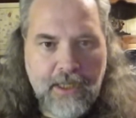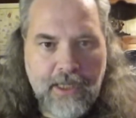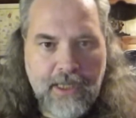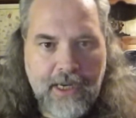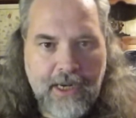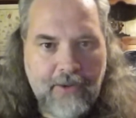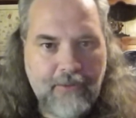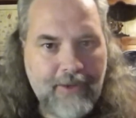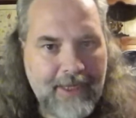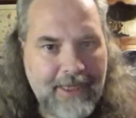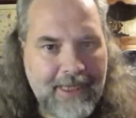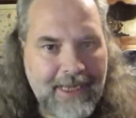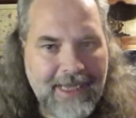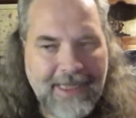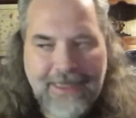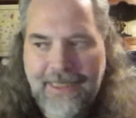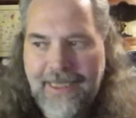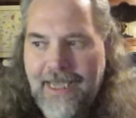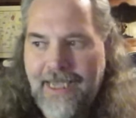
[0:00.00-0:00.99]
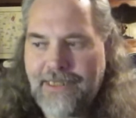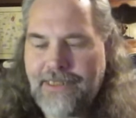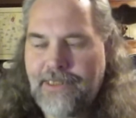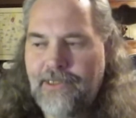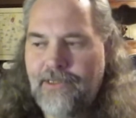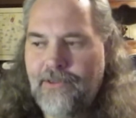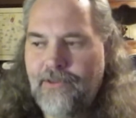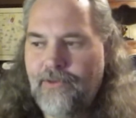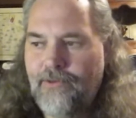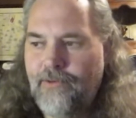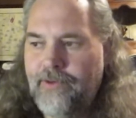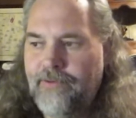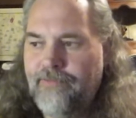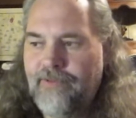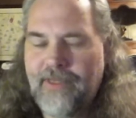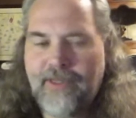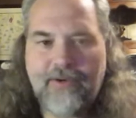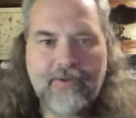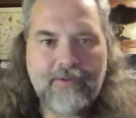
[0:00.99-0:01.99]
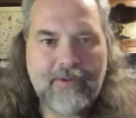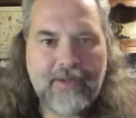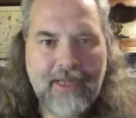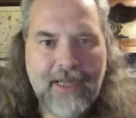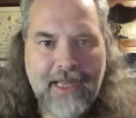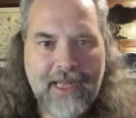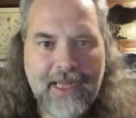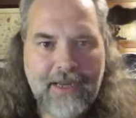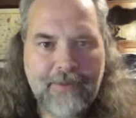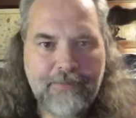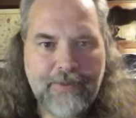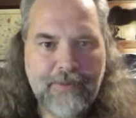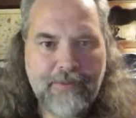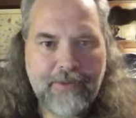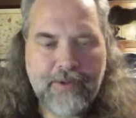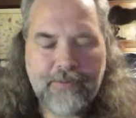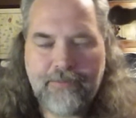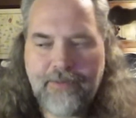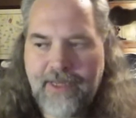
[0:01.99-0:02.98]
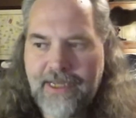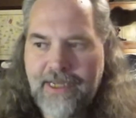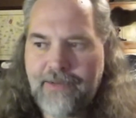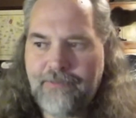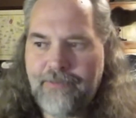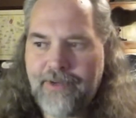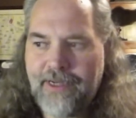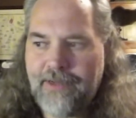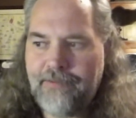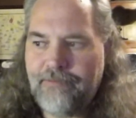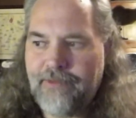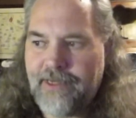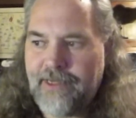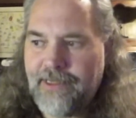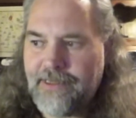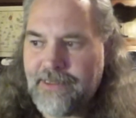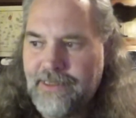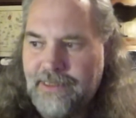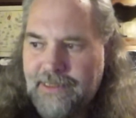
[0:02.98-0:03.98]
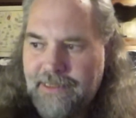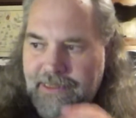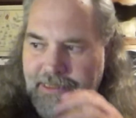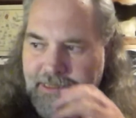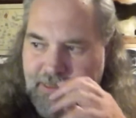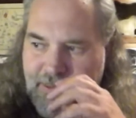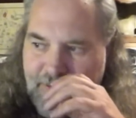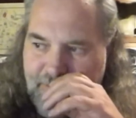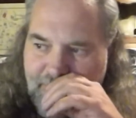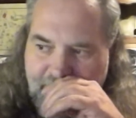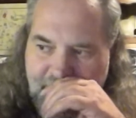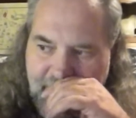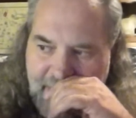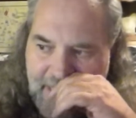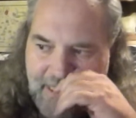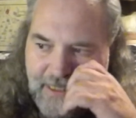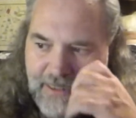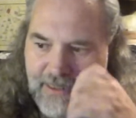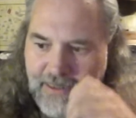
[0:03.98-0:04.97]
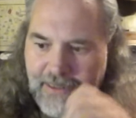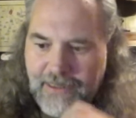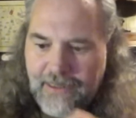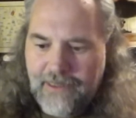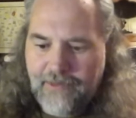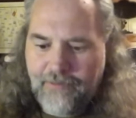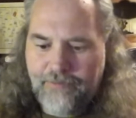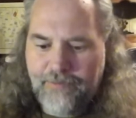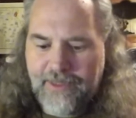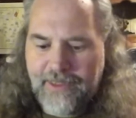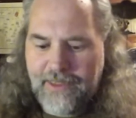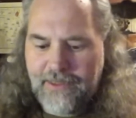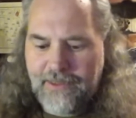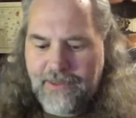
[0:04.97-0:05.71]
And I really like the Action 2, even though a lot of people complain about it because it does overheat a little bit